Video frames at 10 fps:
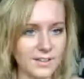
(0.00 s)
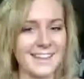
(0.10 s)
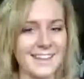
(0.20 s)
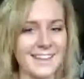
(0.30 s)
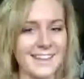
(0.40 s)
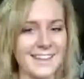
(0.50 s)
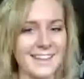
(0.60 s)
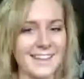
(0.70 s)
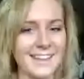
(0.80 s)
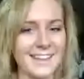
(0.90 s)
thanks, Gianna.
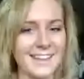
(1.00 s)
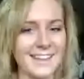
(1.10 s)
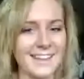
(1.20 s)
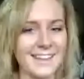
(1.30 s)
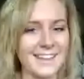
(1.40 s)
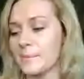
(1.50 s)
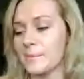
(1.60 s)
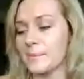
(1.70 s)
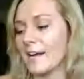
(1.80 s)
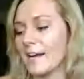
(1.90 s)
That was awesome.
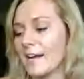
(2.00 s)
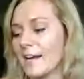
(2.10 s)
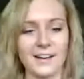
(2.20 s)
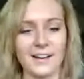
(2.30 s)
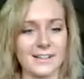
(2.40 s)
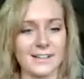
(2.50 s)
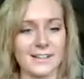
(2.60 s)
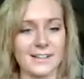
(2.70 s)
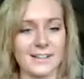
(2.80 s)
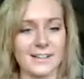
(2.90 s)
I know I got
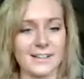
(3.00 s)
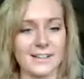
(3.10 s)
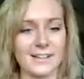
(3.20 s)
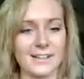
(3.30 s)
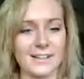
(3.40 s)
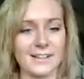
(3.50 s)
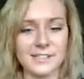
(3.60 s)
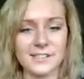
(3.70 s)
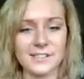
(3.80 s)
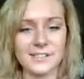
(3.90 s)
some really good
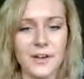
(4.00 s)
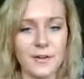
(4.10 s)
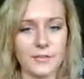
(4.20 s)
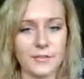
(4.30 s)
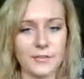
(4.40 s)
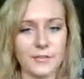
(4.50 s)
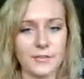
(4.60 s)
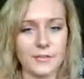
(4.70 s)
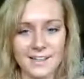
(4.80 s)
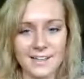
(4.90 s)
notes from
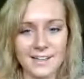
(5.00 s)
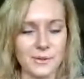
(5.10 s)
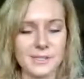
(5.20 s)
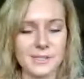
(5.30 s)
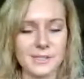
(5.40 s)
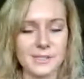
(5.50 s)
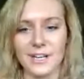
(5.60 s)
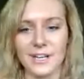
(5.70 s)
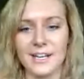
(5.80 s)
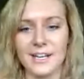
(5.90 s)
that. That was
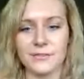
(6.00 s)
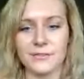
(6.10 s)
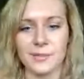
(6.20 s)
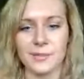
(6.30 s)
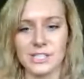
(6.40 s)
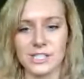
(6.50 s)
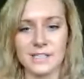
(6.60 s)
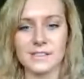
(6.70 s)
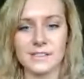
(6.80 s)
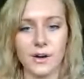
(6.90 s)
great
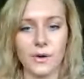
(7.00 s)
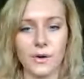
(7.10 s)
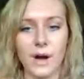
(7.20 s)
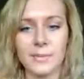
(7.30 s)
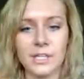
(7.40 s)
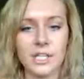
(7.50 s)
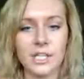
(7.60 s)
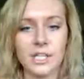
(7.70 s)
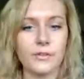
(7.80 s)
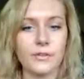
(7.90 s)
information. So I'm going to
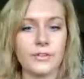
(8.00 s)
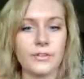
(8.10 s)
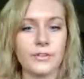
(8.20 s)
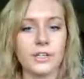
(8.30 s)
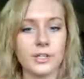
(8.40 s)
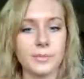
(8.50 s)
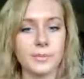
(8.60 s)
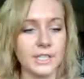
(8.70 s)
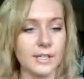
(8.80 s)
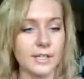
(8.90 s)
go over your
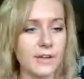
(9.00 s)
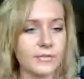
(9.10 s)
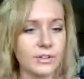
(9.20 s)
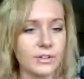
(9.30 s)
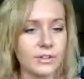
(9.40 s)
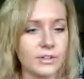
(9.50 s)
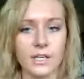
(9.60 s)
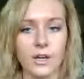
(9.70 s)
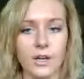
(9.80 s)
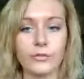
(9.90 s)
belief level and
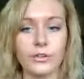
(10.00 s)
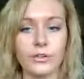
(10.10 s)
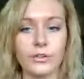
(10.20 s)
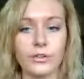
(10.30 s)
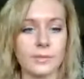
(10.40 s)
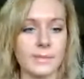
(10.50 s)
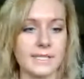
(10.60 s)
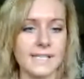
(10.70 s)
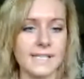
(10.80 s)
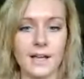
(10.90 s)
overall your
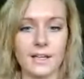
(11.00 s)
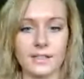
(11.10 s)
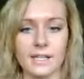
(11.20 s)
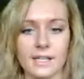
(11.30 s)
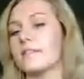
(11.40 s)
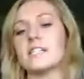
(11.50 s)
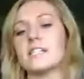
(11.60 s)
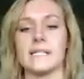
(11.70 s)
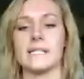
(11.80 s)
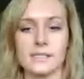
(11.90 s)
mentality in this
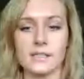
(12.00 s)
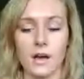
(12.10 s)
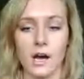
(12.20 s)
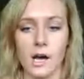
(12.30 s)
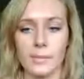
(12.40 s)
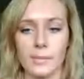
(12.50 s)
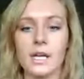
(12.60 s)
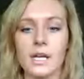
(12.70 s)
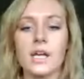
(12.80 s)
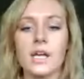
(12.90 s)
business.
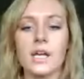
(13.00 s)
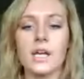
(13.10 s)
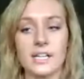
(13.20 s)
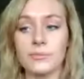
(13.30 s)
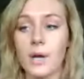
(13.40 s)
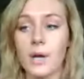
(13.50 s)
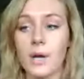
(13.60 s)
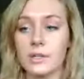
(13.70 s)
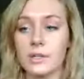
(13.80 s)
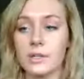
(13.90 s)
You guys have probably
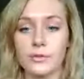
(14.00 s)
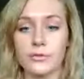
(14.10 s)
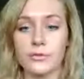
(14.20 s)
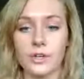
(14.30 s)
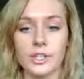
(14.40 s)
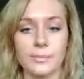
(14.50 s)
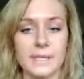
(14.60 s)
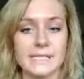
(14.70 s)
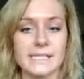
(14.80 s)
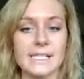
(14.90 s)
heard before, your
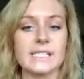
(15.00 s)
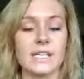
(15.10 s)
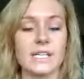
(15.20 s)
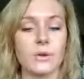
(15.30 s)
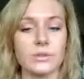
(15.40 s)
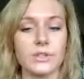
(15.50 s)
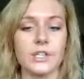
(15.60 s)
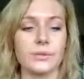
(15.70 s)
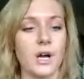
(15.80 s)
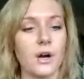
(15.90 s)
business can only
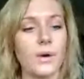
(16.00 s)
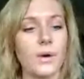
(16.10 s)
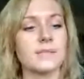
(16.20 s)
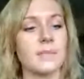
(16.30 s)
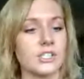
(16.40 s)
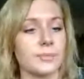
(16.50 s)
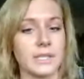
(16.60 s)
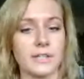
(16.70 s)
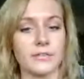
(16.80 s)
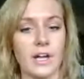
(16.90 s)
grow as much as your
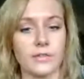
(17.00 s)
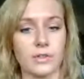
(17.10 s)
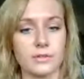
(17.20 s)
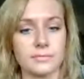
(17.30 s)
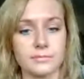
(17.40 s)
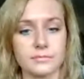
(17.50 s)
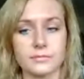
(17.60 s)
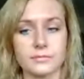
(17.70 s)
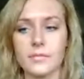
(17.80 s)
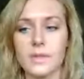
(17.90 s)
belief level.
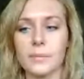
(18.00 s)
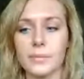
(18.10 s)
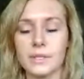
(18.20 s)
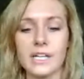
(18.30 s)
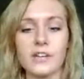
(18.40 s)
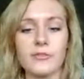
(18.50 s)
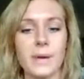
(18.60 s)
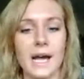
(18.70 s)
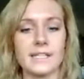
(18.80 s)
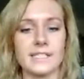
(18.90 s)
Belief,
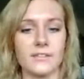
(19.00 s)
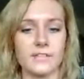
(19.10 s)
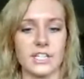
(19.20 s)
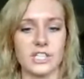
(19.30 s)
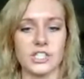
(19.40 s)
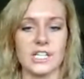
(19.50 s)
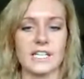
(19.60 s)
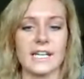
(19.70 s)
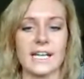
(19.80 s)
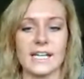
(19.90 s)
by
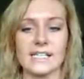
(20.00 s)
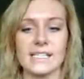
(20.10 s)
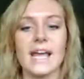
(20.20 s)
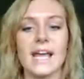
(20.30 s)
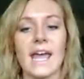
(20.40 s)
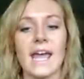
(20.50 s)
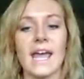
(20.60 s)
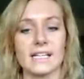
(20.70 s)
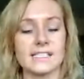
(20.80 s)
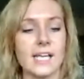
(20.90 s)
definition, is
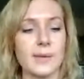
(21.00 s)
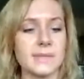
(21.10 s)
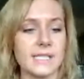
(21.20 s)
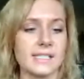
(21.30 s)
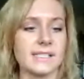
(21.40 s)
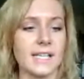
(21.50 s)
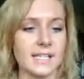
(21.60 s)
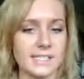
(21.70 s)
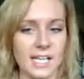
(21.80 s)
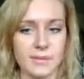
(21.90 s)
an acceptance that a
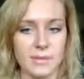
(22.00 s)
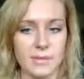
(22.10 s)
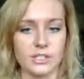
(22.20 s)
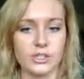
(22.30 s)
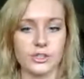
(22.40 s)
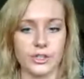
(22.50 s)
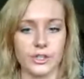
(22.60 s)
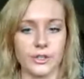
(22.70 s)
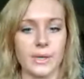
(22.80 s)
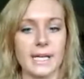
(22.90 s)
statement is
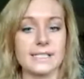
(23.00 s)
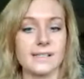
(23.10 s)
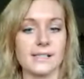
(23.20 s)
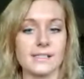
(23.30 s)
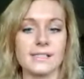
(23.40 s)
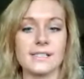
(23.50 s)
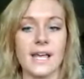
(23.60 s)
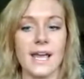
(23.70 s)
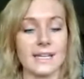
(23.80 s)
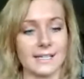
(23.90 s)
true. It doesn't
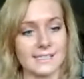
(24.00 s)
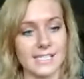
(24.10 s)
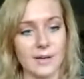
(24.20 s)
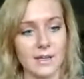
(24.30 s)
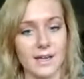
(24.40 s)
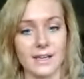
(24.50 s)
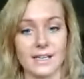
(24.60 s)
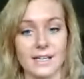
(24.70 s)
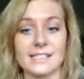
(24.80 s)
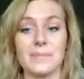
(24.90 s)
say an
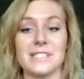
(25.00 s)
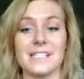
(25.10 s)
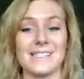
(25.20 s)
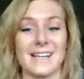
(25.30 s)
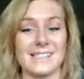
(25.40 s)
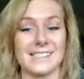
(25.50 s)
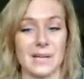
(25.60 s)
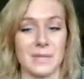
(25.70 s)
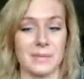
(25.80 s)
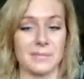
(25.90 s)
acceptance that a
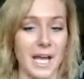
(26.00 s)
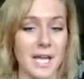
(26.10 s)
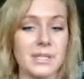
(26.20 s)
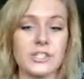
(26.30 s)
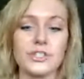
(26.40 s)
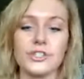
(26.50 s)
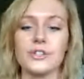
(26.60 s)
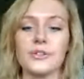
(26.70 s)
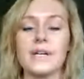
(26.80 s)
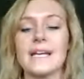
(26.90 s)
statement might be
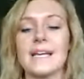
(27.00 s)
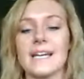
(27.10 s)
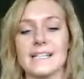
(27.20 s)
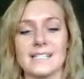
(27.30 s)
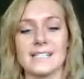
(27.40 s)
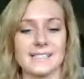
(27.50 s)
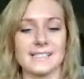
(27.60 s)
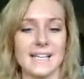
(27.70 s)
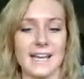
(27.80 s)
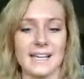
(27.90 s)
true. It doesn't
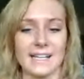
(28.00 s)
say an